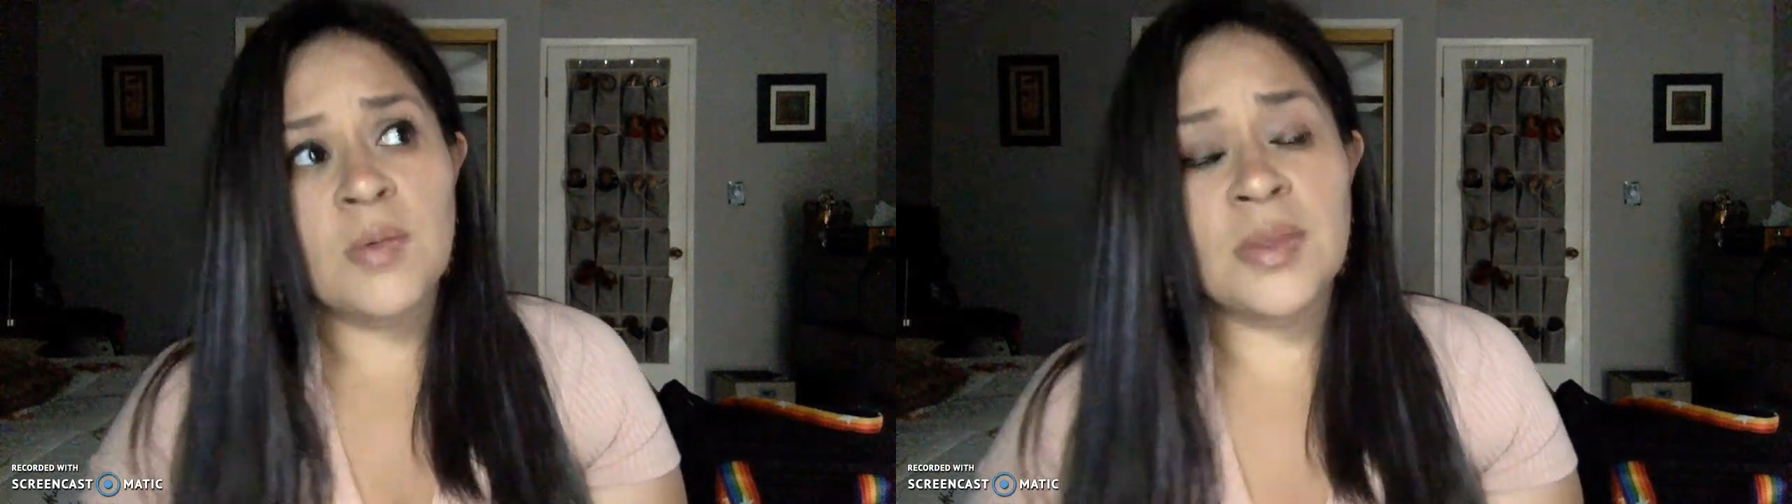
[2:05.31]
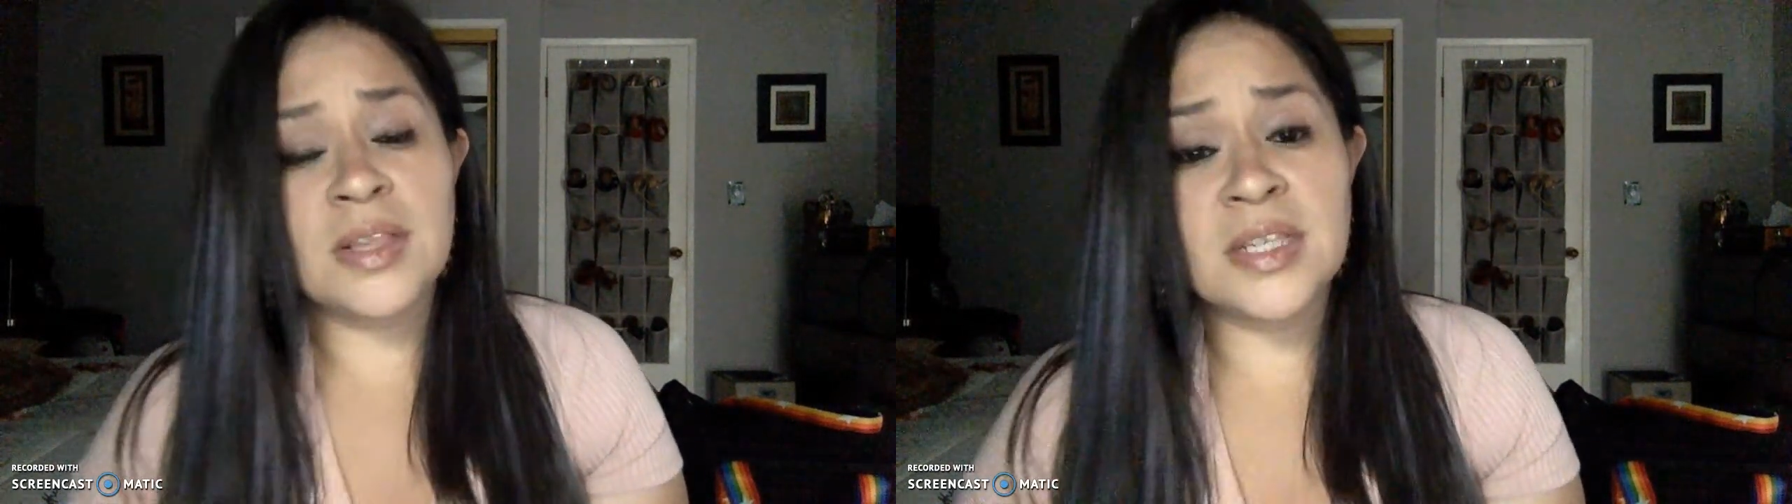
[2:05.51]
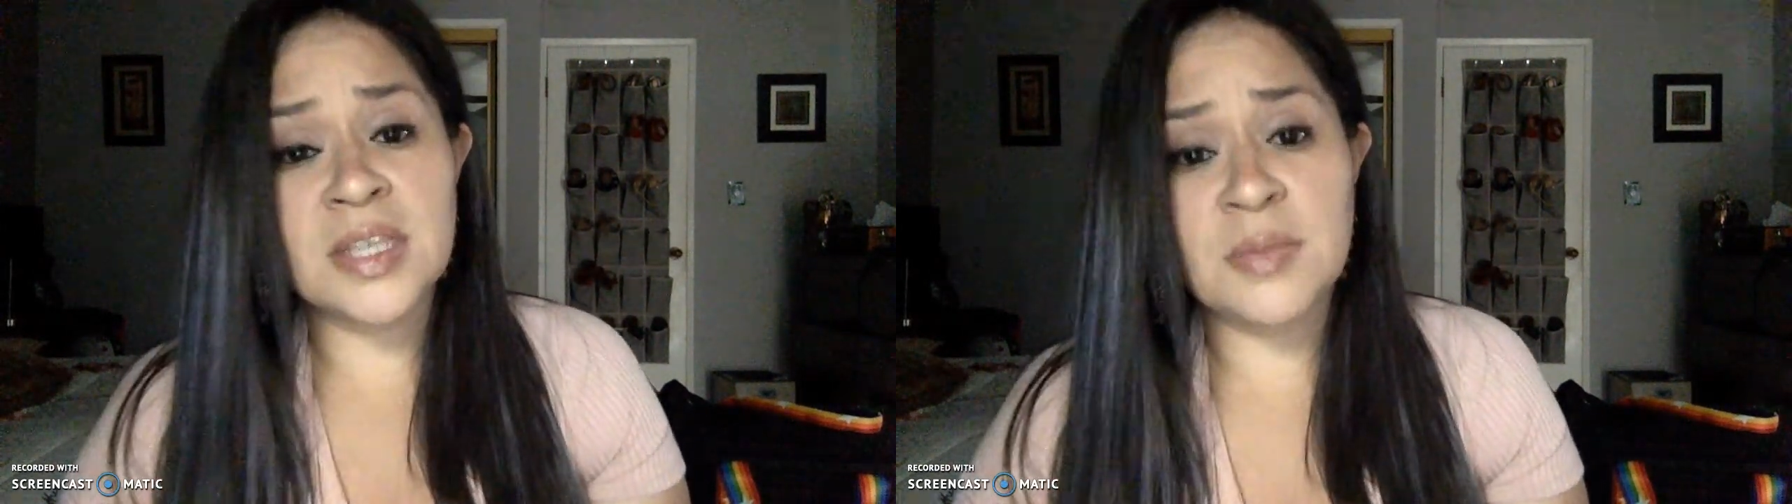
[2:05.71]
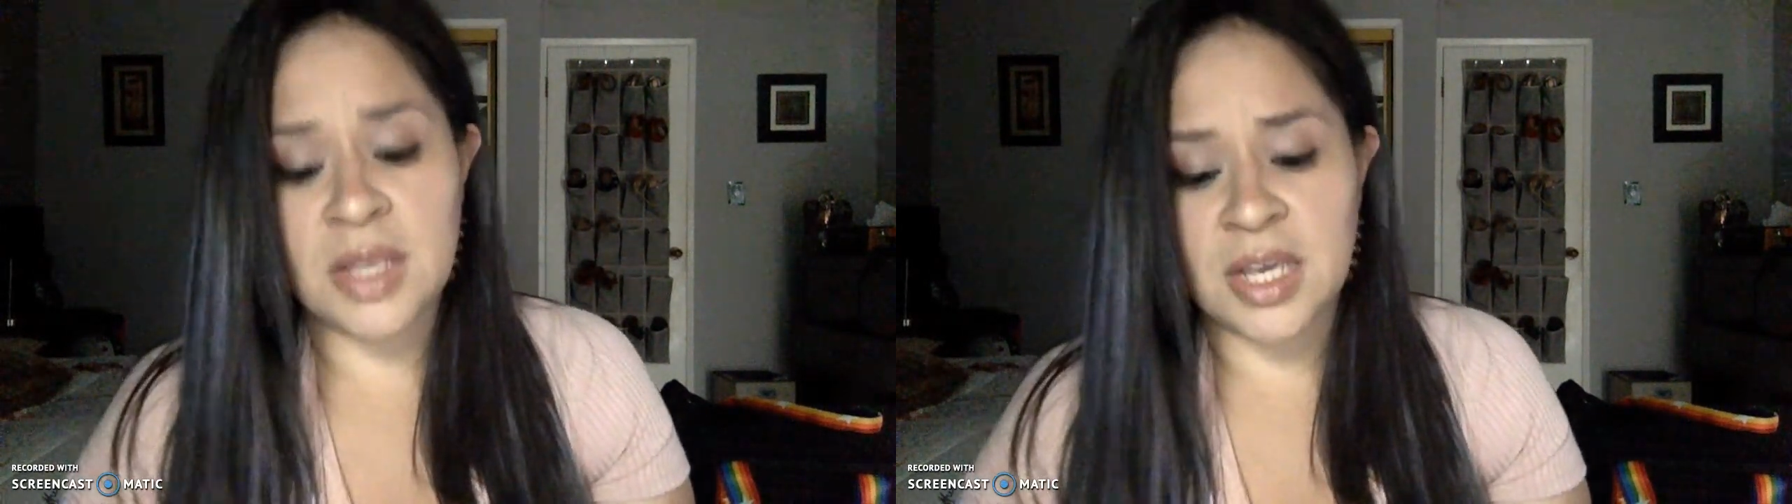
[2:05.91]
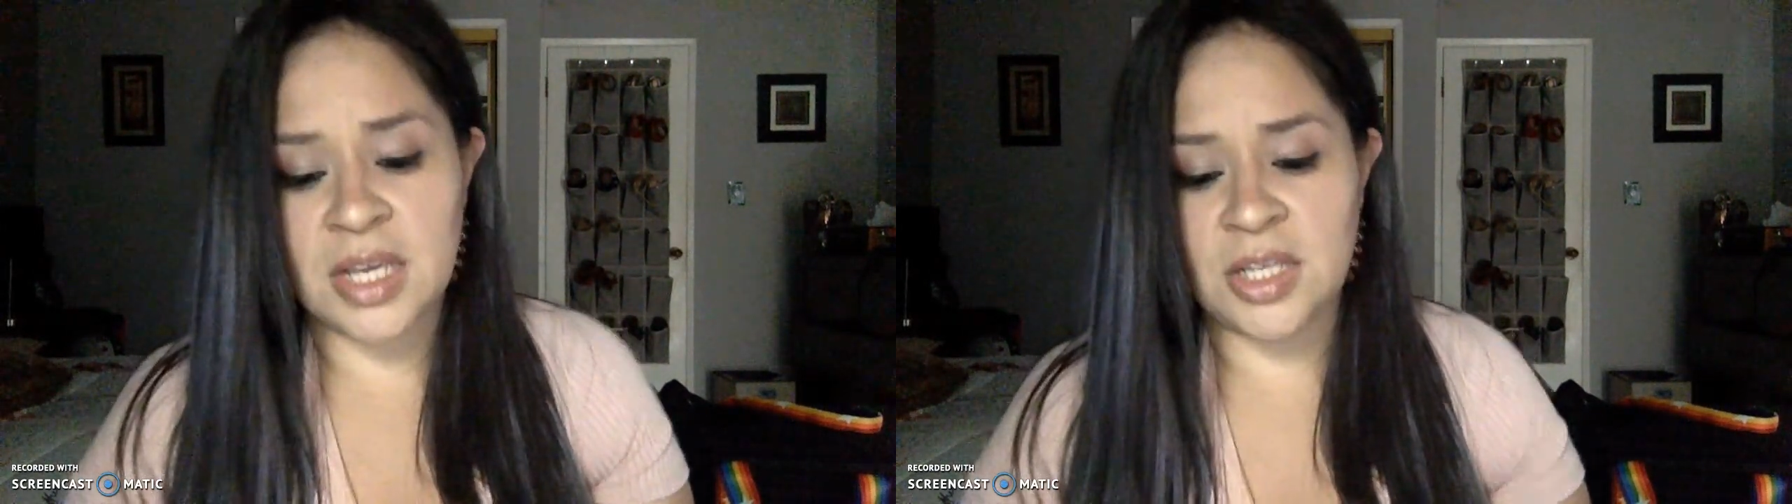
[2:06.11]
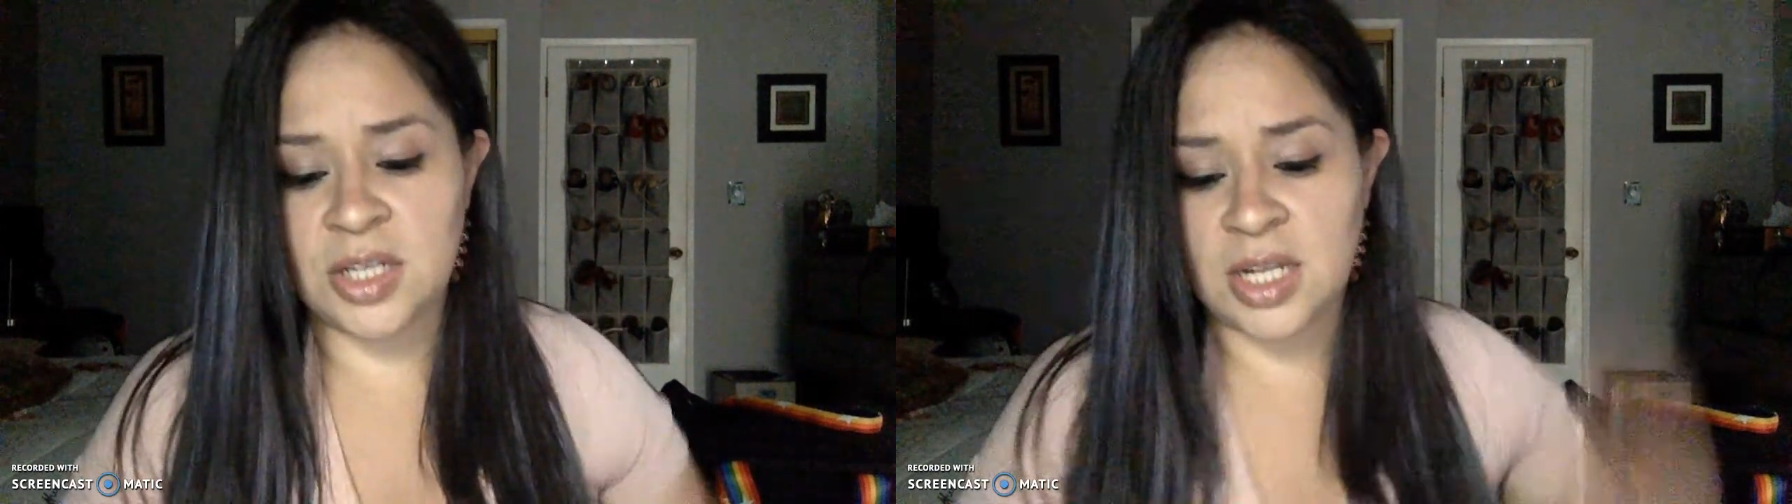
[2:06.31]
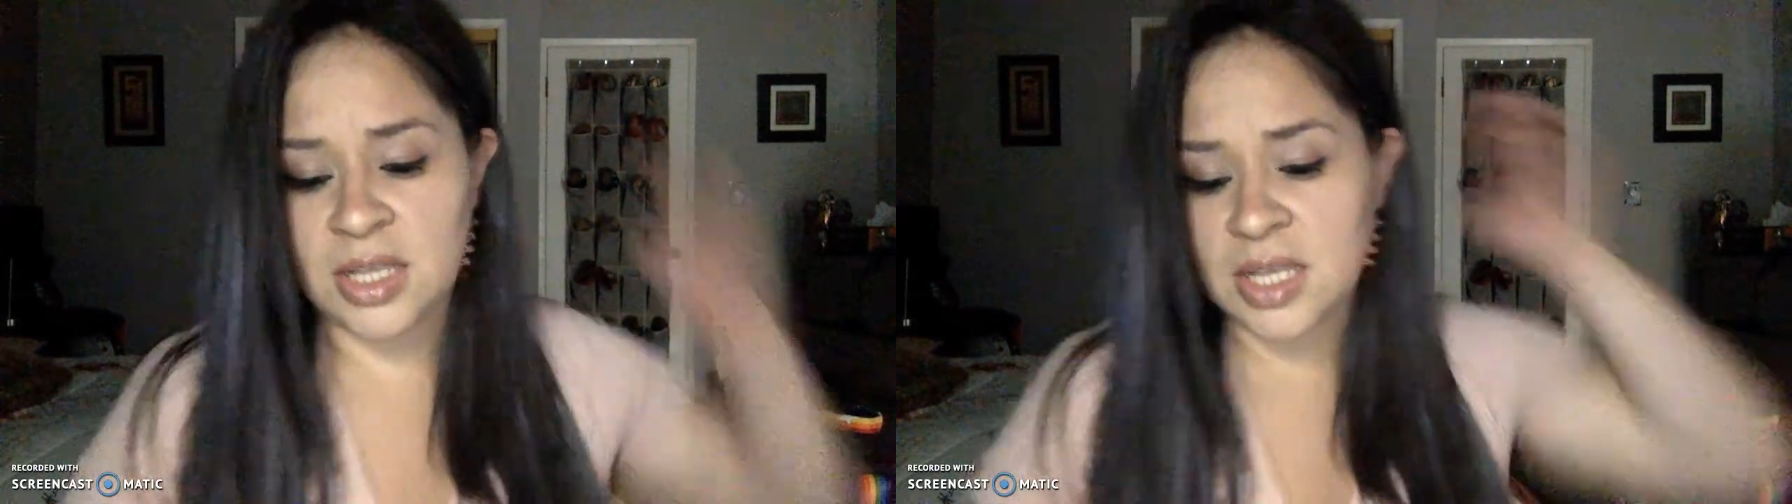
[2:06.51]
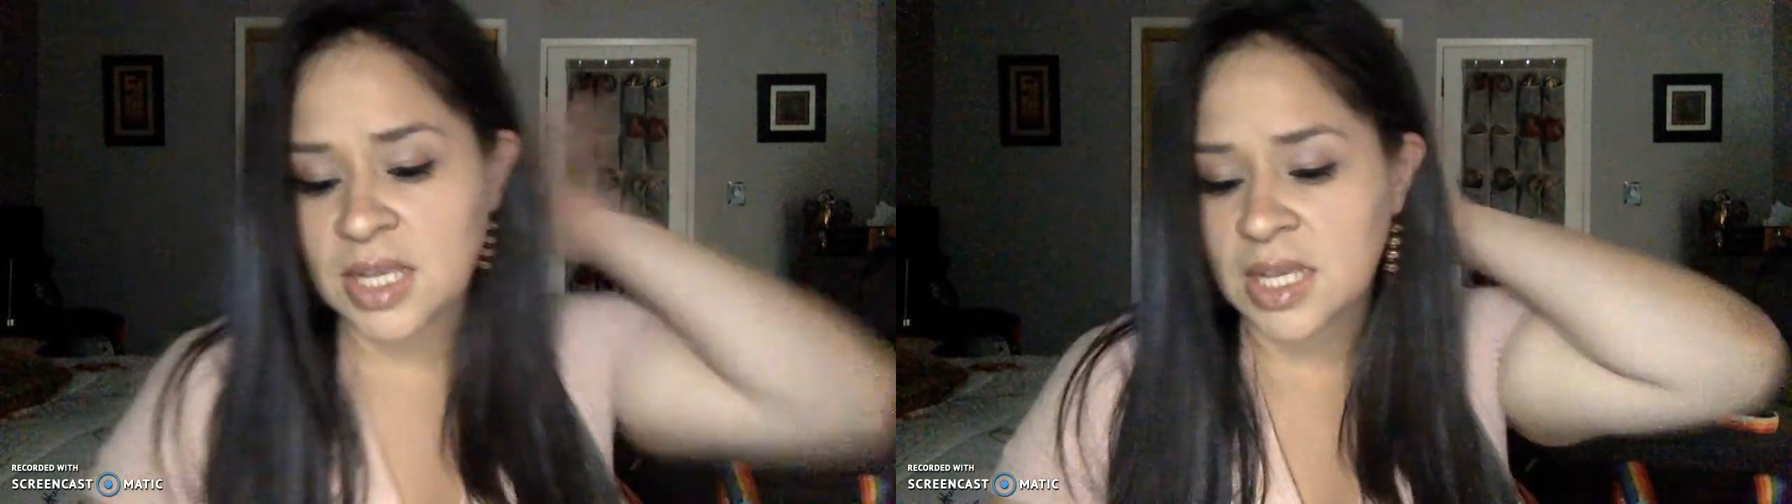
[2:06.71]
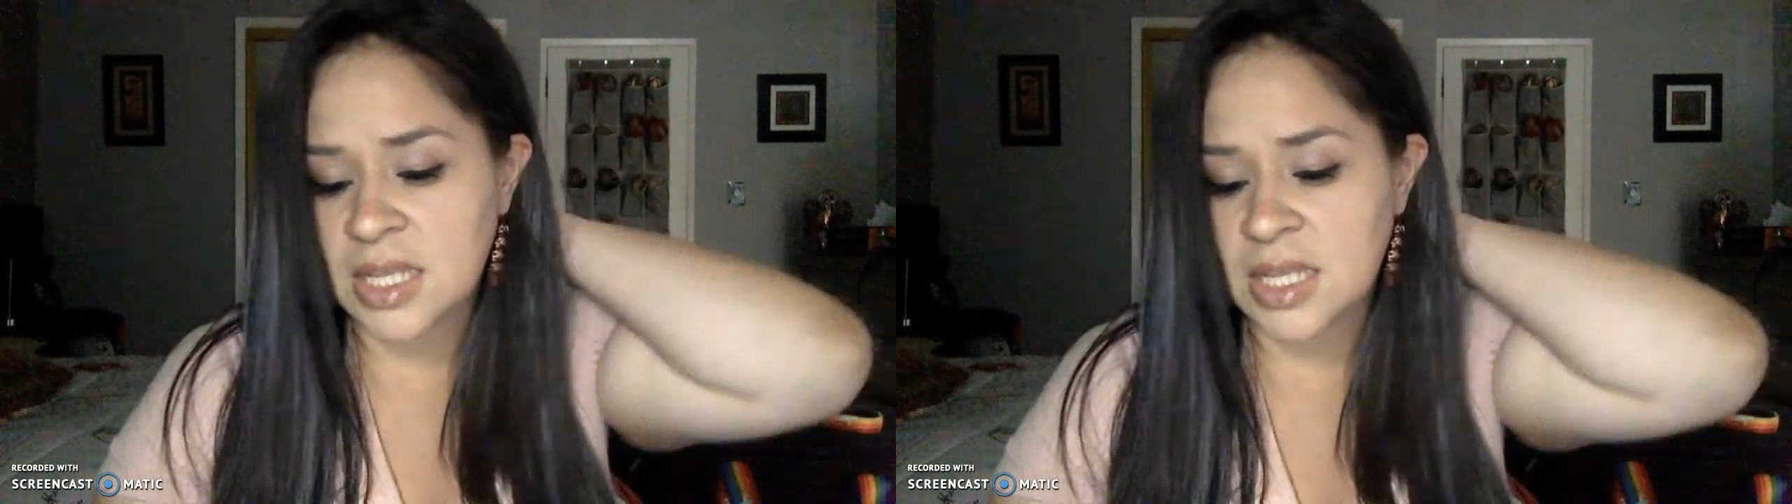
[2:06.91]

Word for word: with this communication i think it